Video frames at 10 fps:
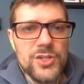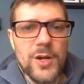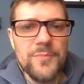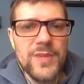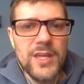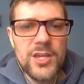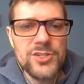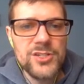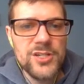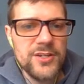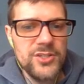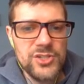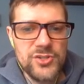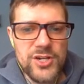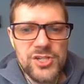So here's another
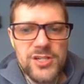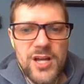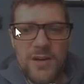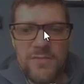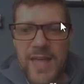illustration of